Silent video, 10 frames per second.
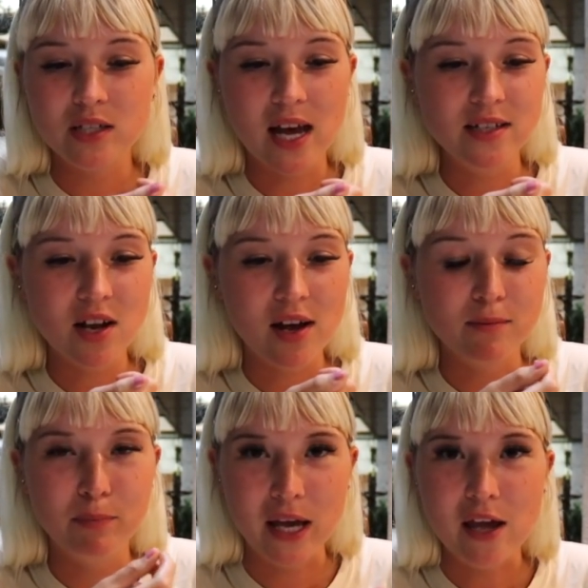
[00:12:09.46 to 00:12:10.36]
tastes
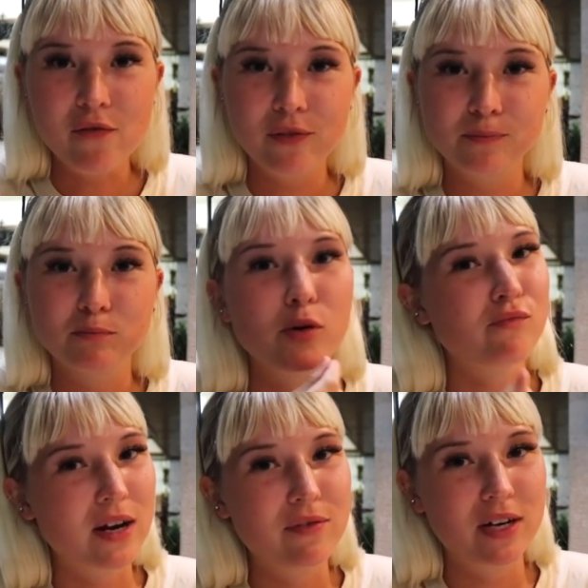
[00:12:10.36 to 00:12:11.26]
like beef,
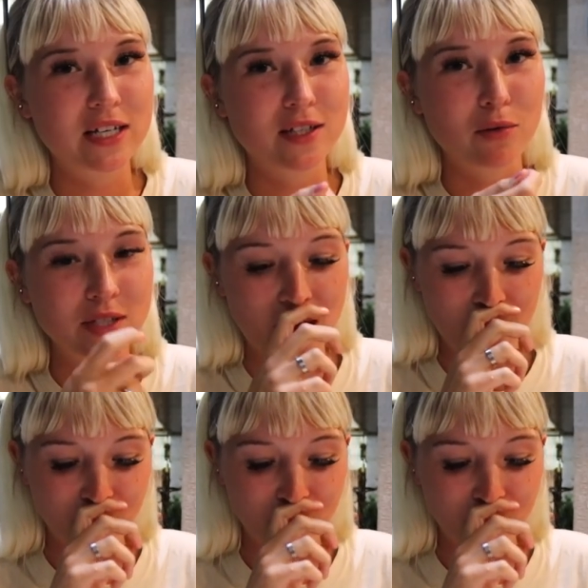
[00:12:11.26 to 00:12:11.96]
but really, really salty.